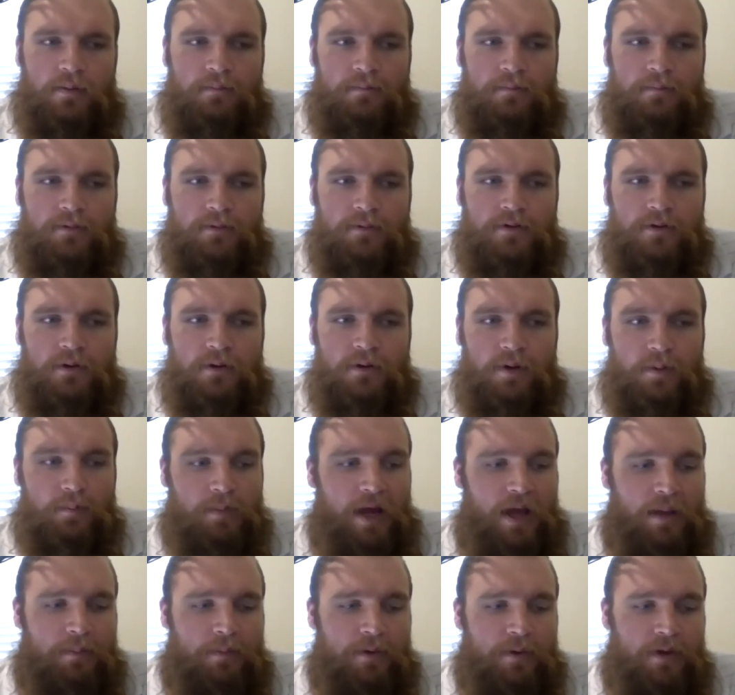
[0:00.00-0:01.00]
So in
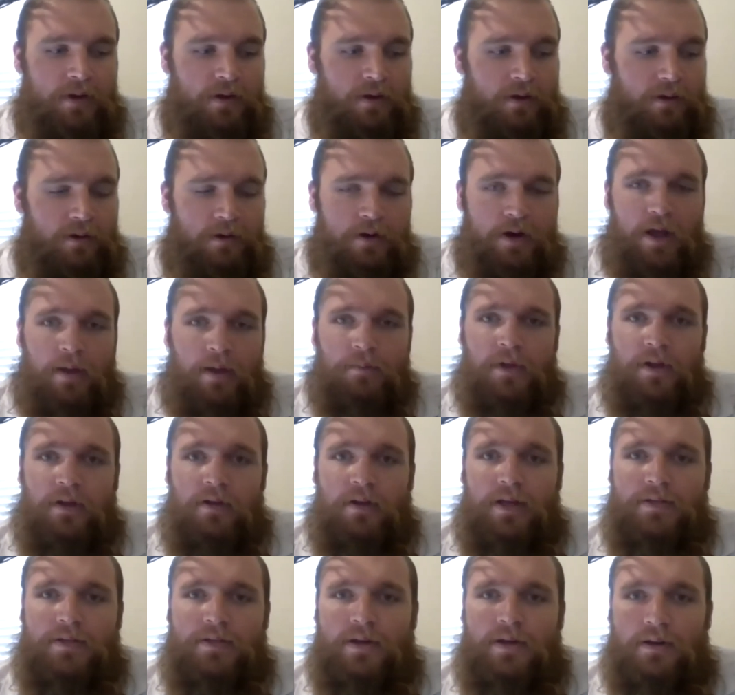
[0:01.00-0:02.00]
my opinion, Notre Dame didn't
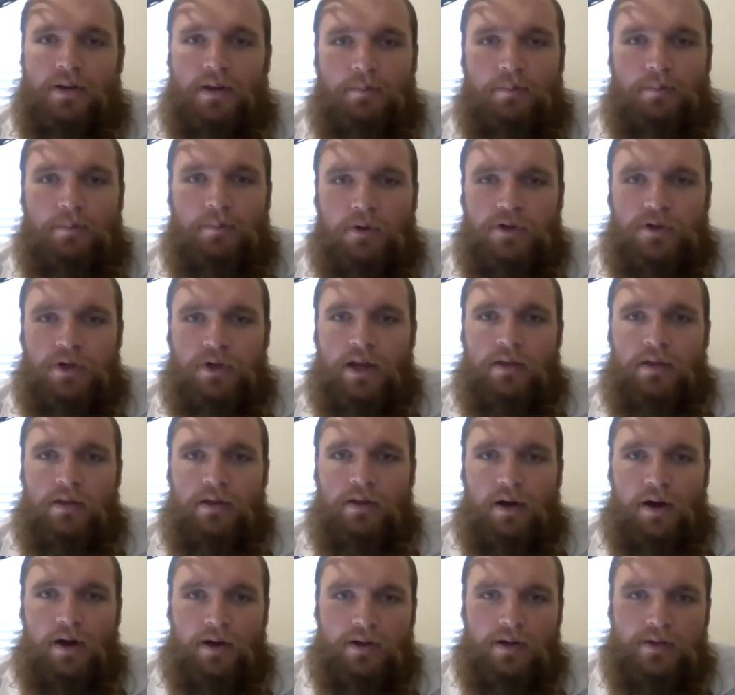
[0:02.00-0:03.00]
necessarily push anything
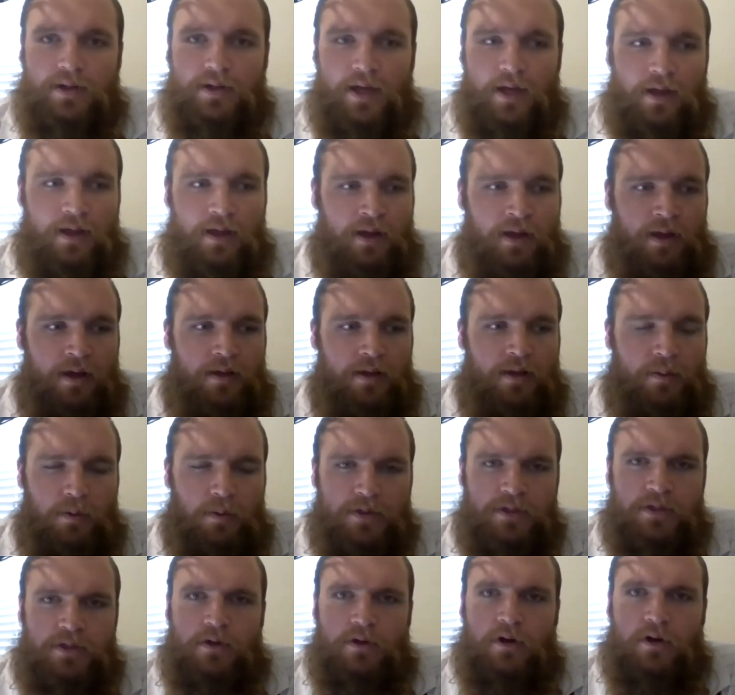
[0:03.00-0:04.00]
on us that
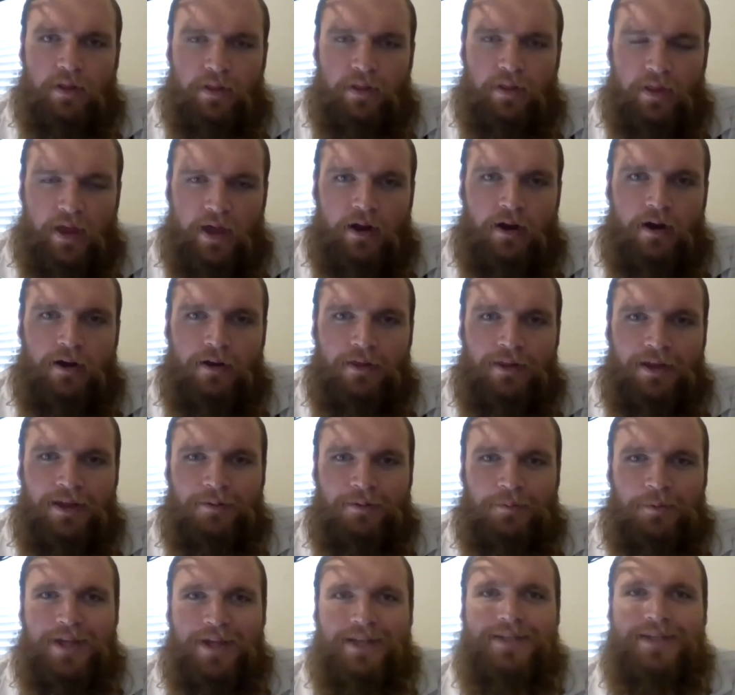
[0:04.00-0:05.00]
wasn't already there. Then
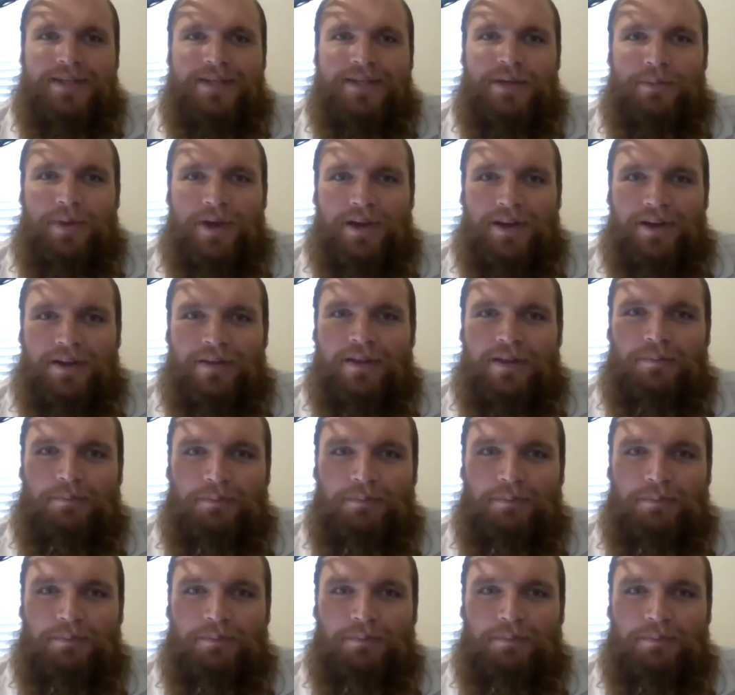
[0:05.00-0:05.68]
we anticipated that